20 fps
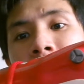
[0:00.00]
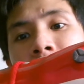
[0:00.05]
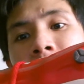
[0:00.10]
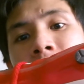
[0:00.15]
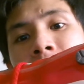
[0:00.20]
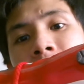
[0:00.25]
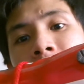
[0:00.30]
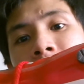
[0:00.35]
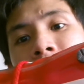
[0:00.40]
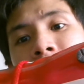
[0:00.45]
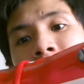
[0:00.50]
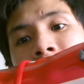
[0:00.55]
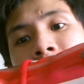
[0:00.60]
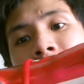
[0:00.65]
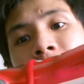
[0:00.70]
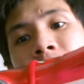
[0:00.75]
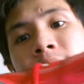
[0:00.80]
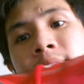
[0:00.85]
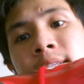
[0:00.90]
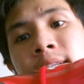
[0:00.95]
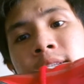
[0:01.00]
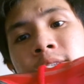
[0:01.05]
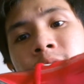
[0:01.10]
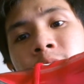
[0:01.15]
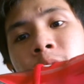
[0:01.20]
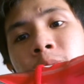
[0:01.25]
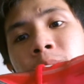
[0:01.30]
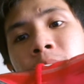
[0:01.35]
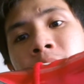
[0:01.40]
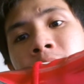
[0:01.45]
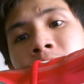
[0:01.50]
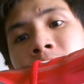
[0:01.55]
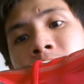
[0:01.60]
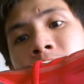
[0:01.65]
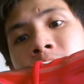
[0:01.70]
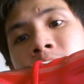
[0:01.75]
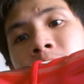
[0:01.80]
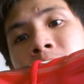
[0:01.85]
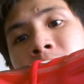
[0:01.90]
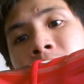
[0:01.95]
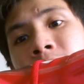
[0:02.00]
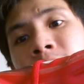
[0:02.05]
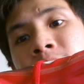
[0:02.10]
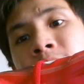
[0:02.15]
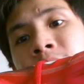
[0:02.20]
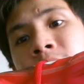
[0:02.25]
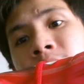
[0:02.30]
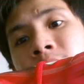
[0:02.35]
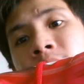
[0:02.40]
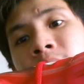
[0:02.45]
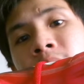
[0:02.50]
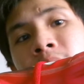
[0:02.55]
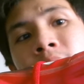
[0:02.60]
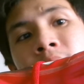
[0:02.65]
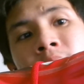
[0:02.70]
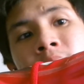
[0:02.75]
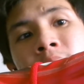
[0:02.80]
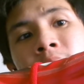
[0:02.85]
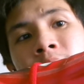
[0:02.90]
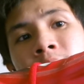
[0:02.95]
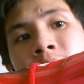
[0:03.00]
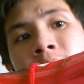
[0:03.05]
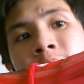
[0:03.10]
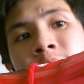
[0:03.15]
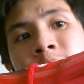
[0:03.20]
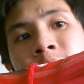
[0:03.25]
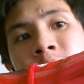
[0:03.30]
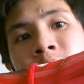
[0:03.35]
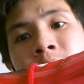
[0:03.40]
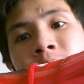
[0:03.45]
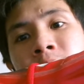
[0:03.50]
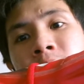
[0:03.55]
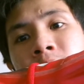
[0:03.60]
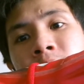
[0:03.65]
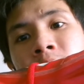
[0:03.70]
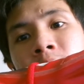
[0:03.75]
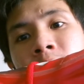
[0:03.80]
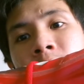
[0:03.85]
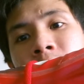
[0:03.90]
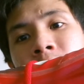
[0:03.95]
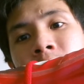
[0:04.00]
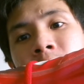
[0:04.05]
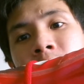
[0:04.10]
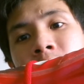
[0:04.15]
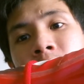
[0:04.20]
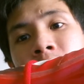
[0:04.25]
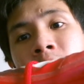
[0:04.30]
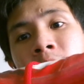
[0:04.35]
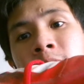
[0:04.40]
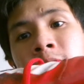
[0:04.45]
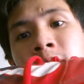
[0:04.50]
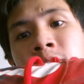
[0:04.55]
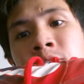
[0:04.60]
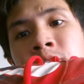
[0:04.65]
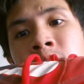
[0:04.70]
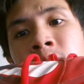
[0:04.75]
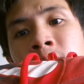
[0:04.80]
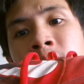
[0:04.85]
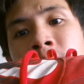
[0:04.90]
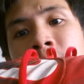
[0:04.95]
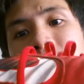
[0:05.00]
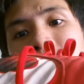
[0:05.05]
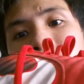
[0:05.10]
a nicer sole plate compared to the really cheap club version.